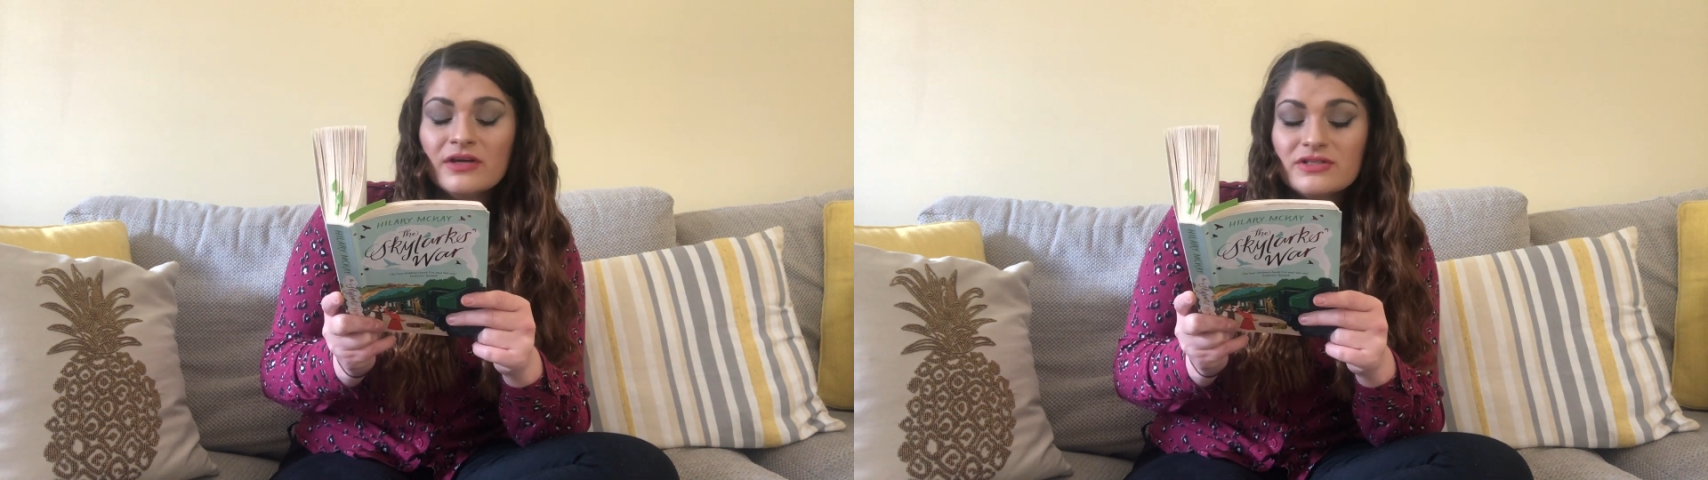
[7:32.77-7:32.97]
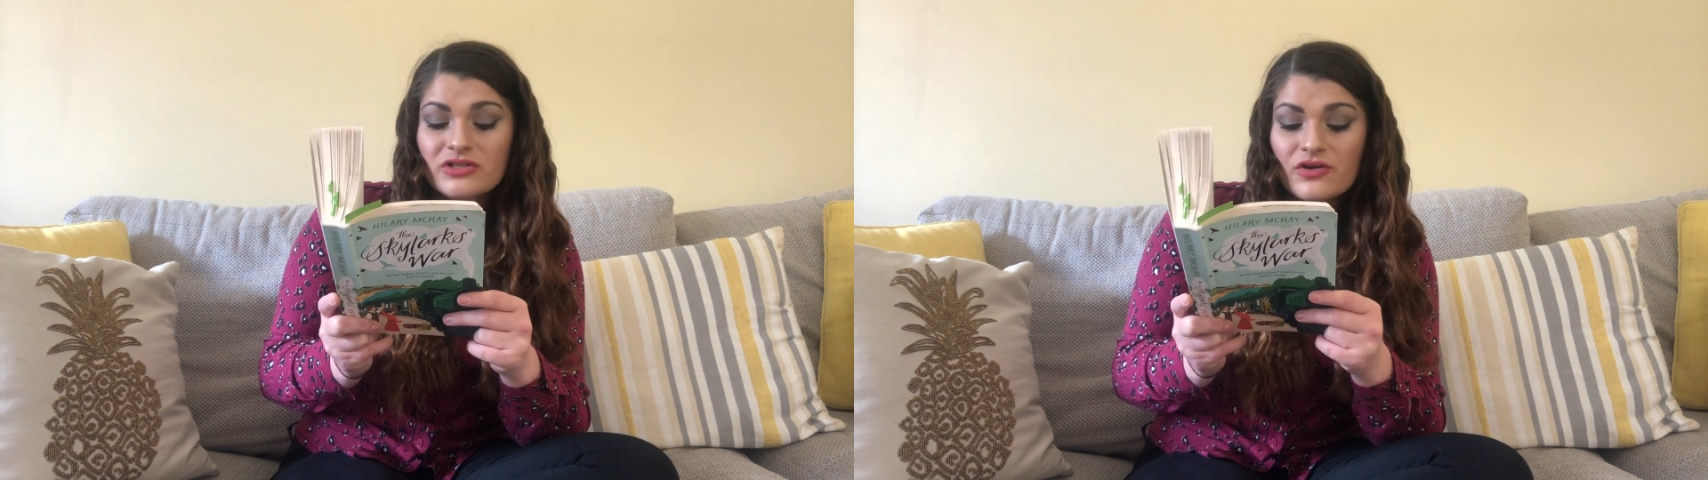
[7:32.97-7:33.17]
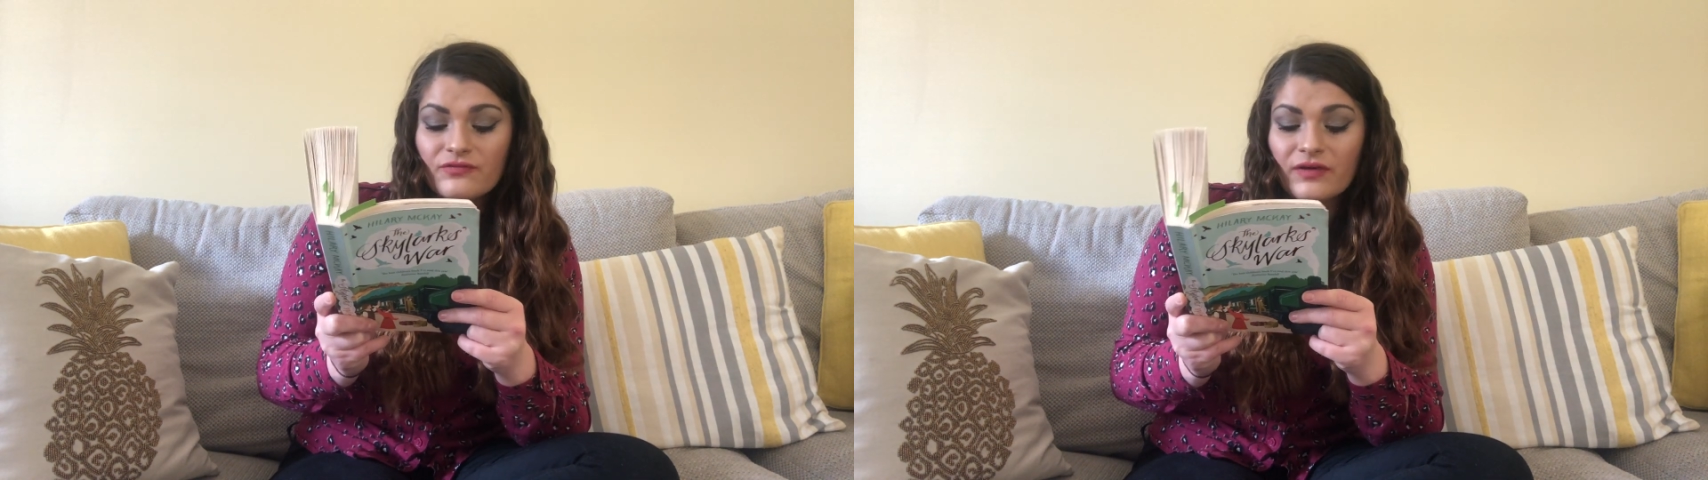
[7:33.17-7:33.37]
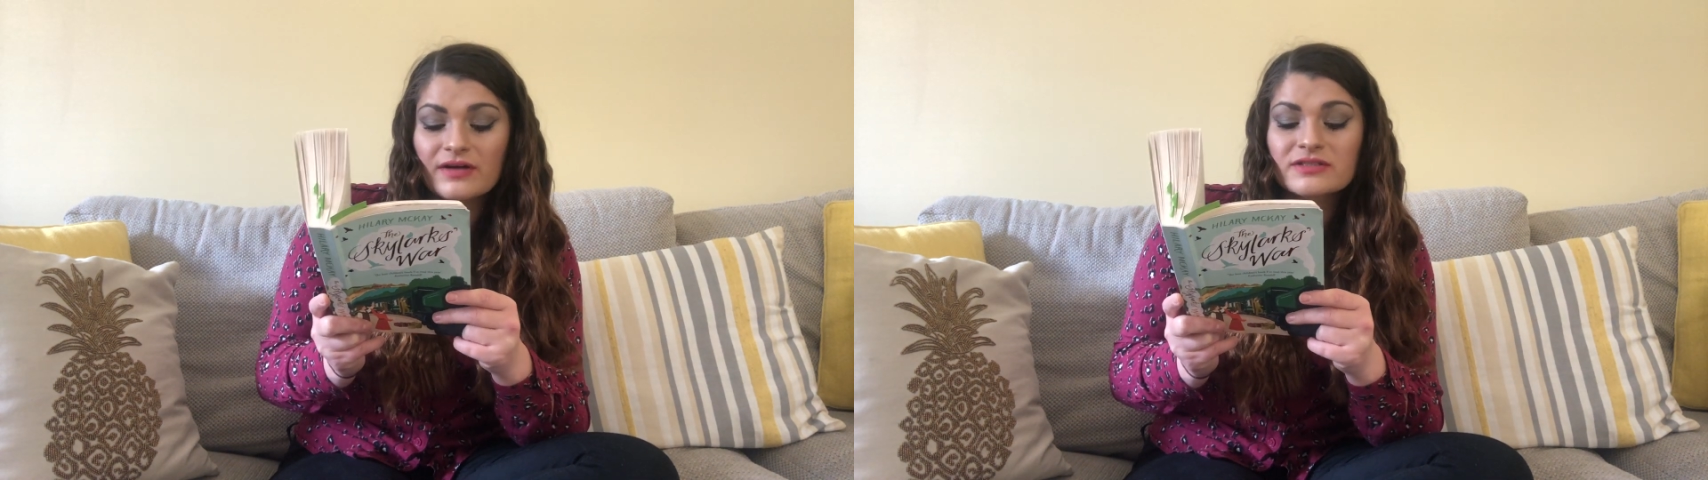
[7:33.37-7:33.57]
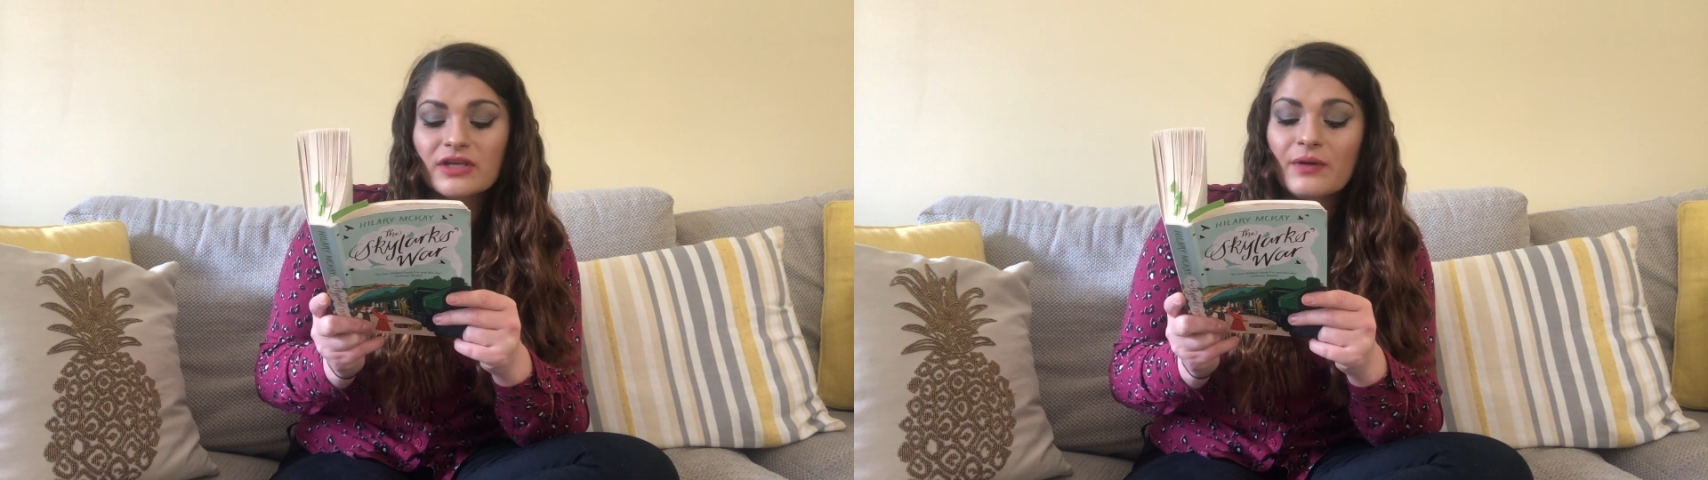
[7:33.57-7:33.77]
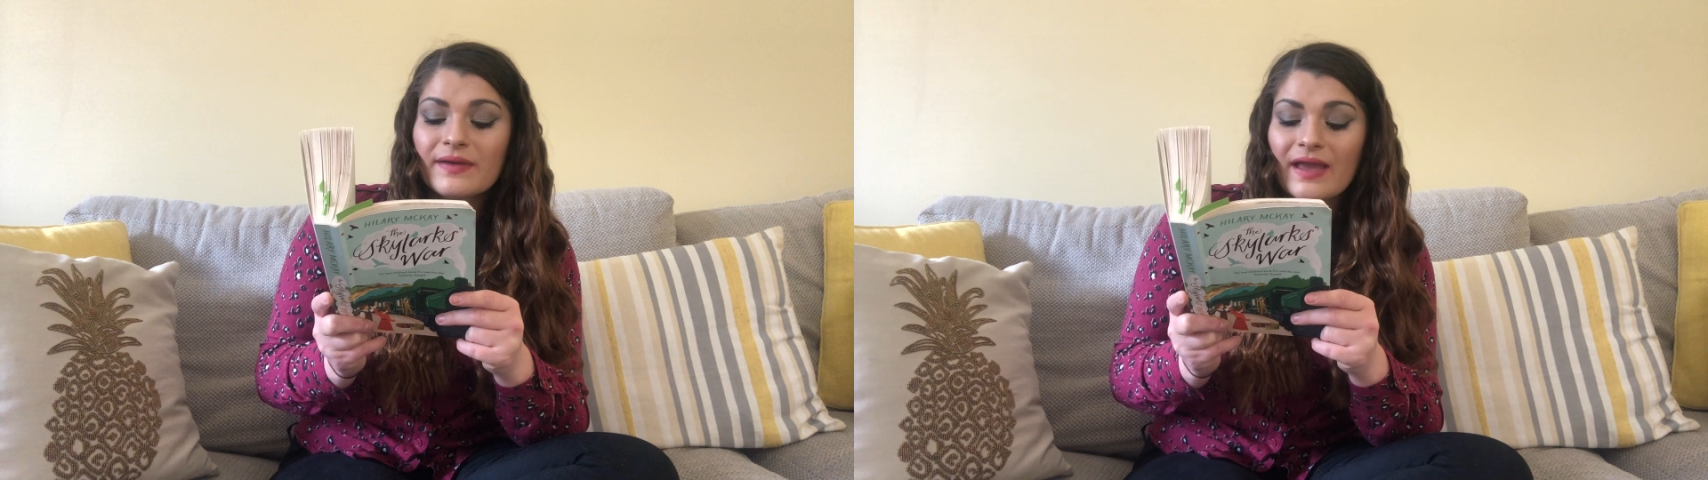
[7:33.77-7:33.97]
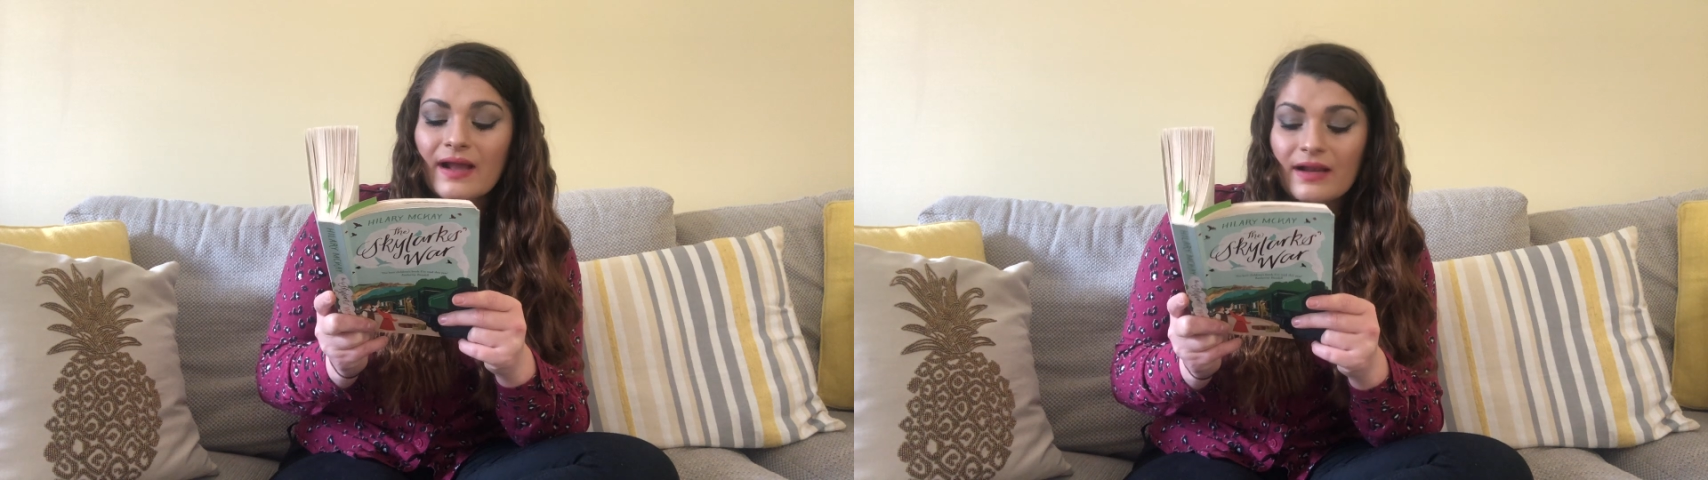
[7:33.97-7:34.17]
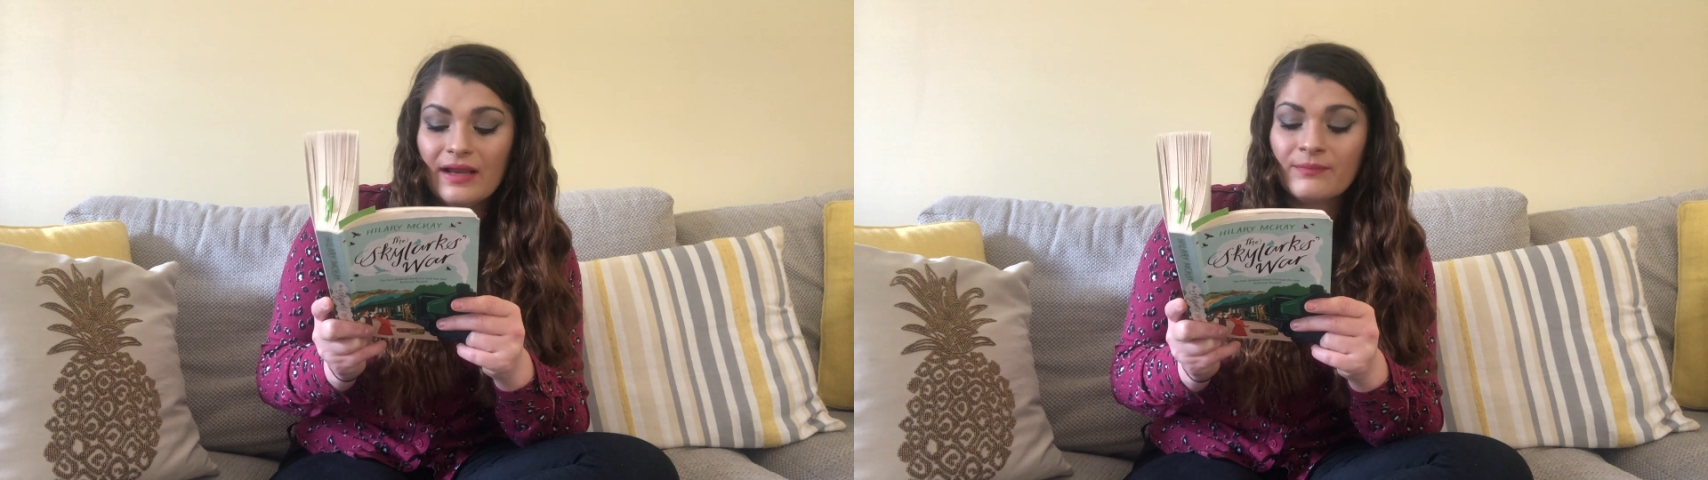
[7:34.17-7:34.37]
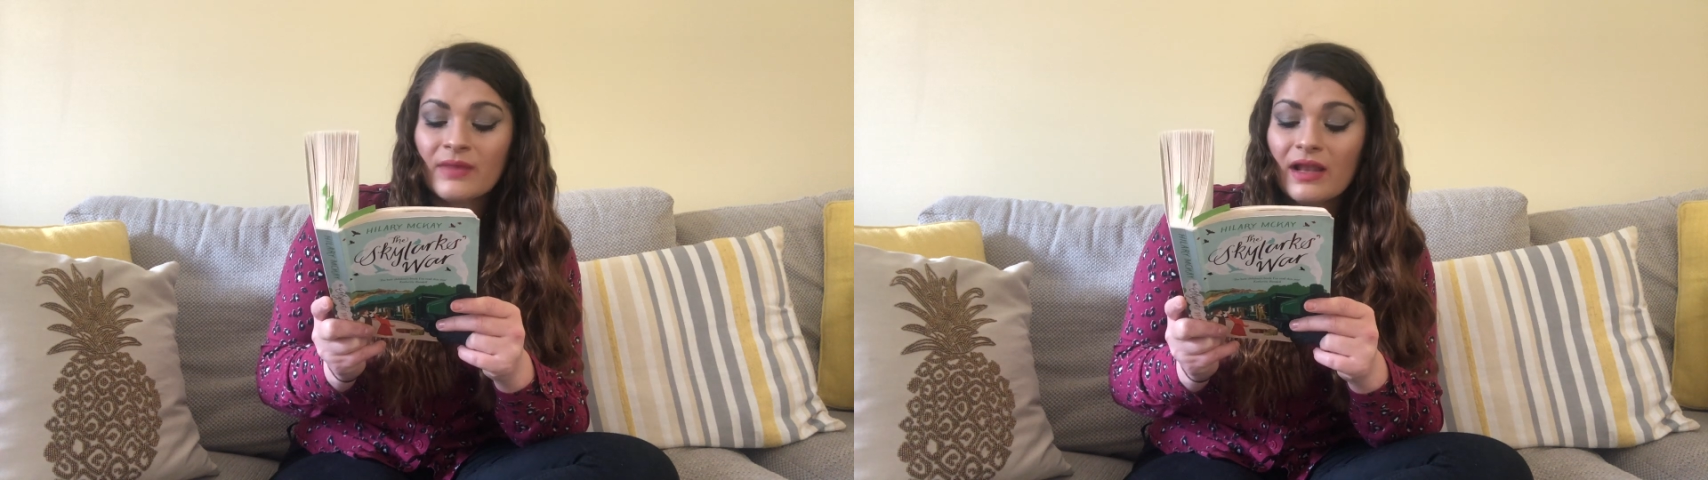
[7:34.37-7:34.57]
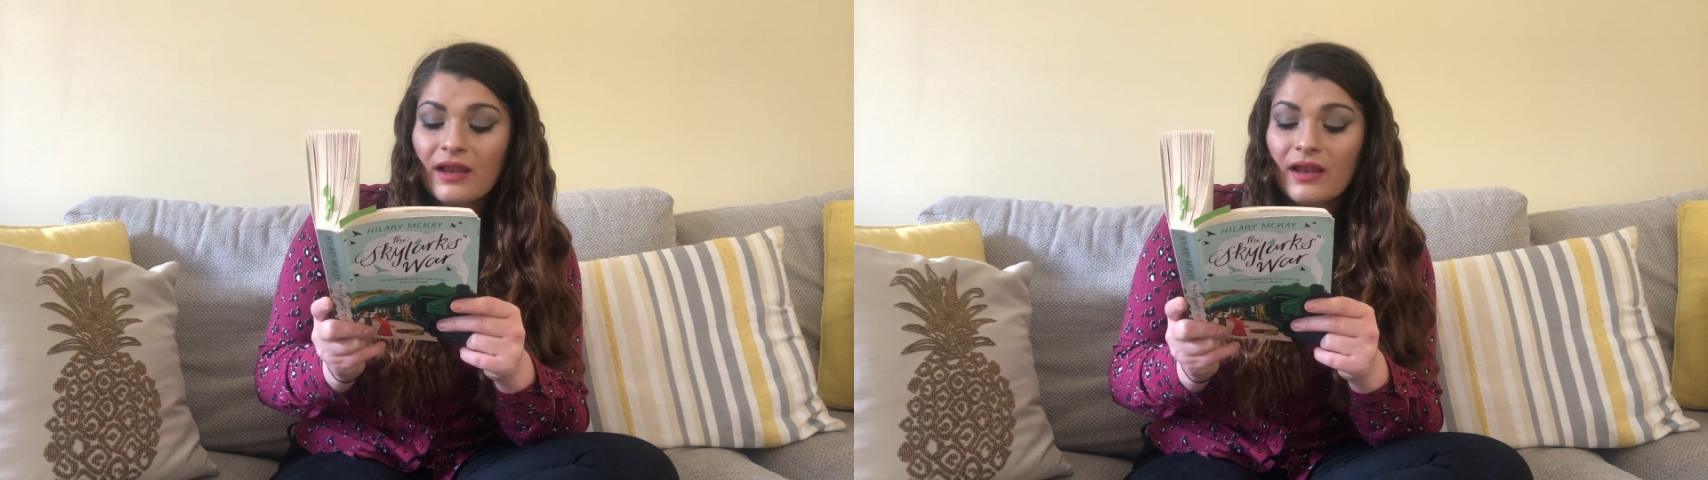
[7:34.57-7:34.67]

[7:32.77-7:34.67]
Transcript: "Don't fuss. Go and get clean.